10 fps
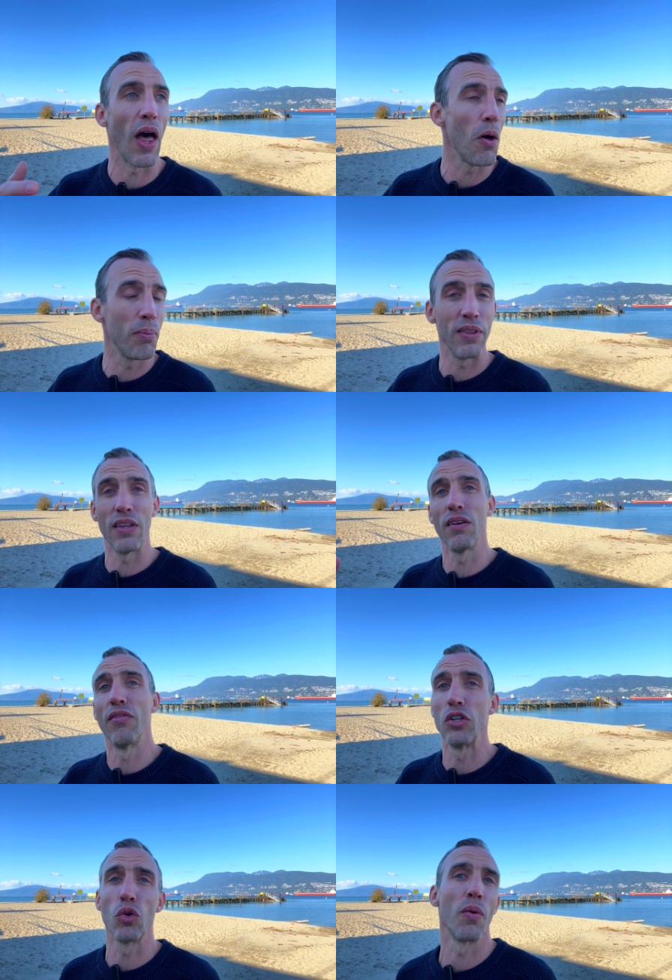helping the
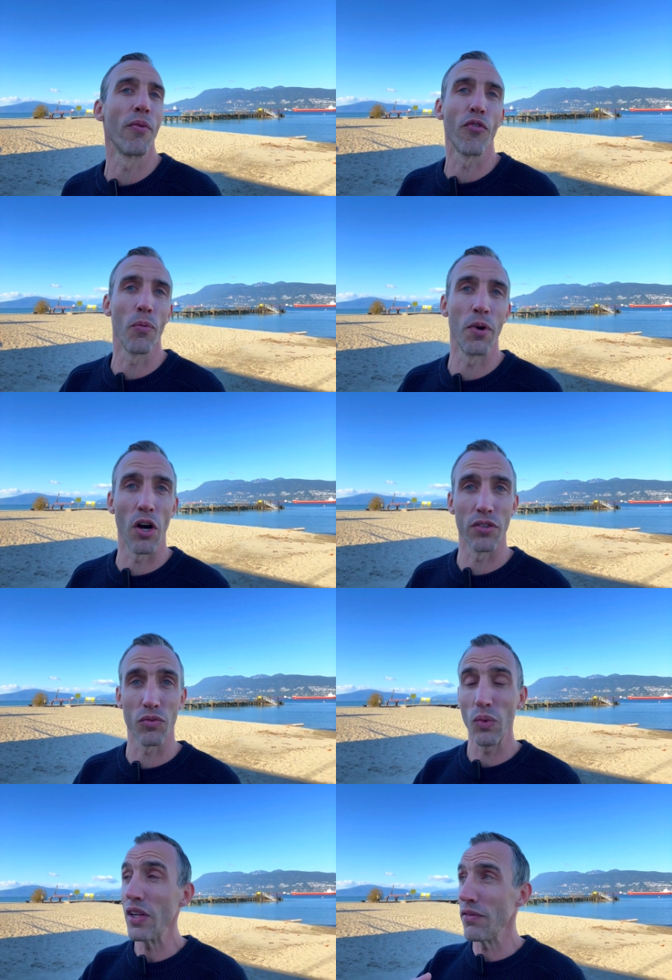visual and performing
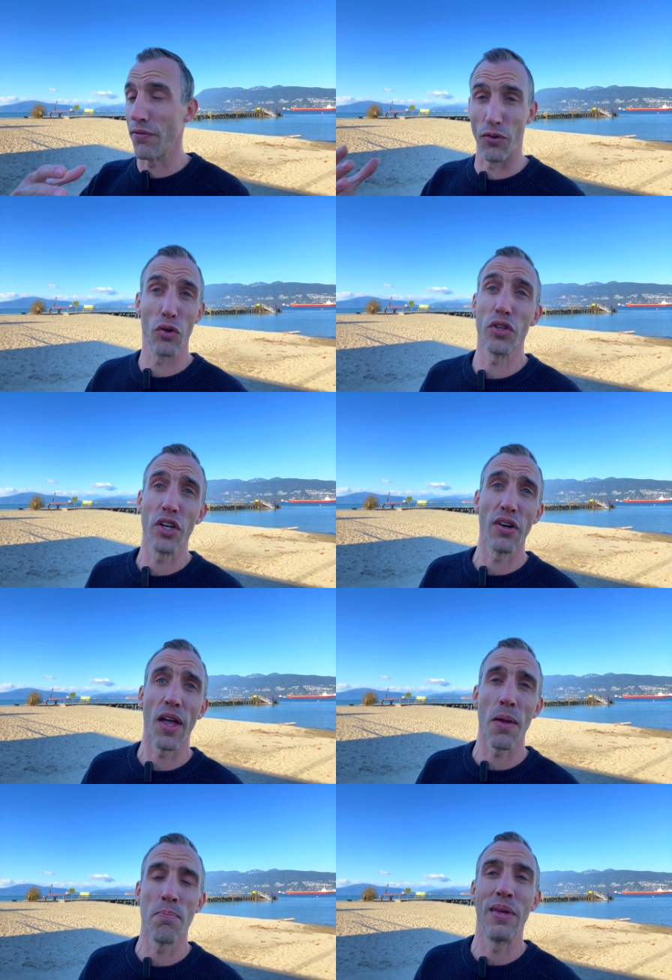arts really flourish here
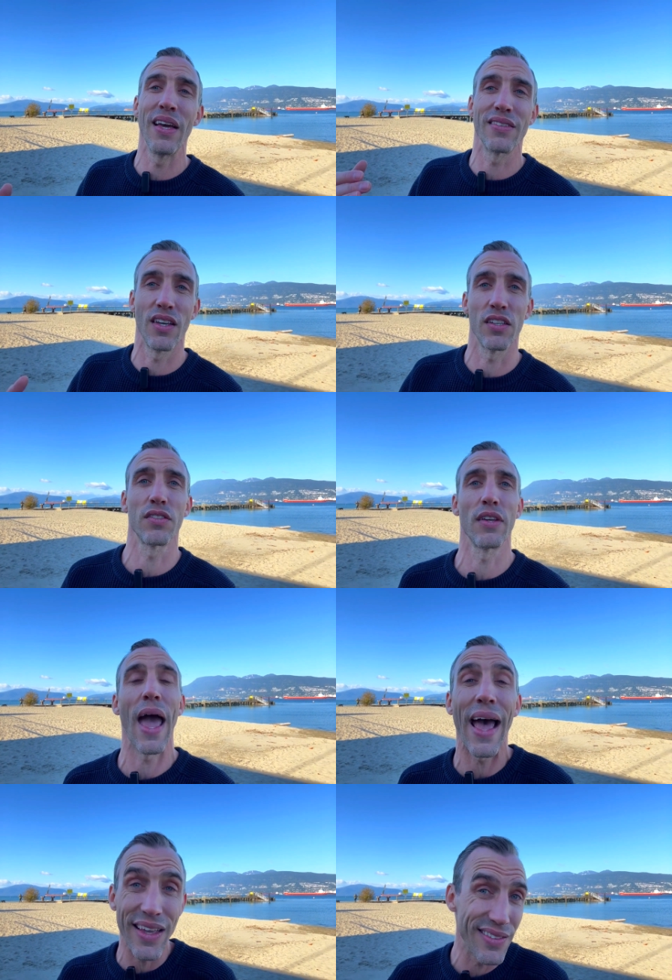and be
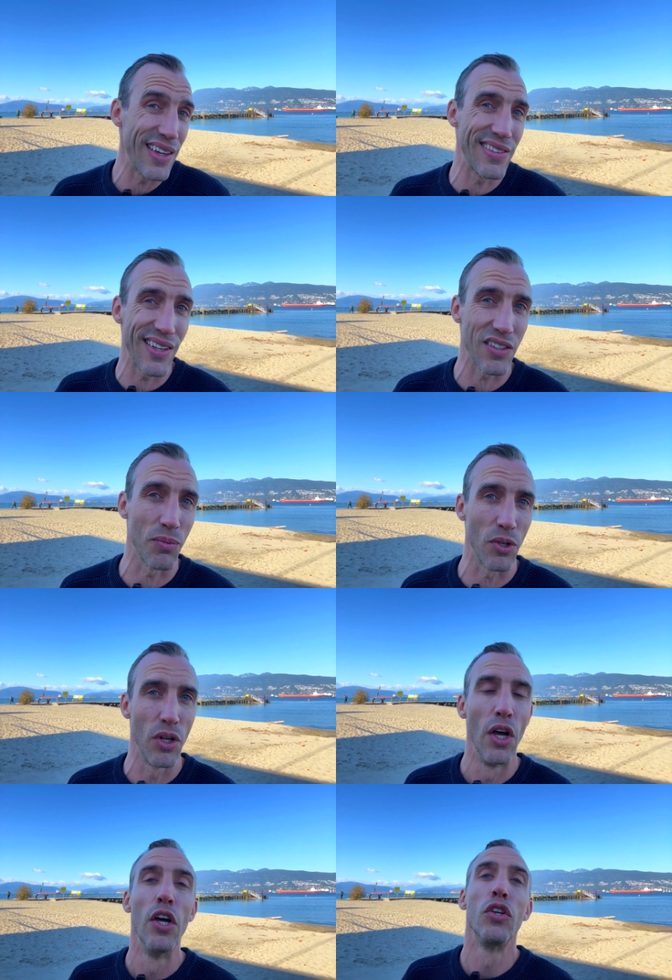as accessible
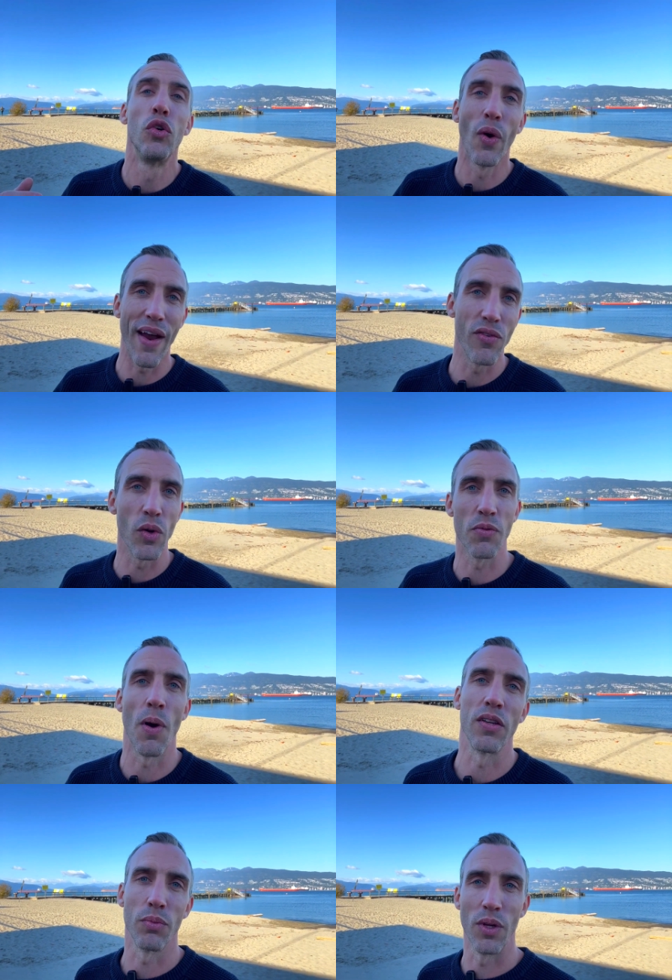to everyone as
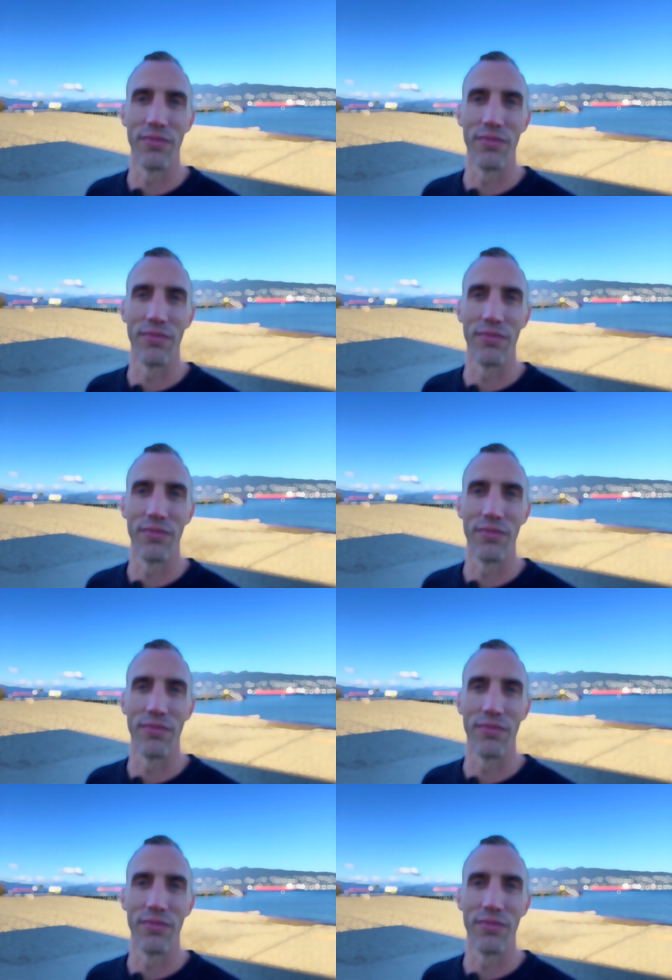possible.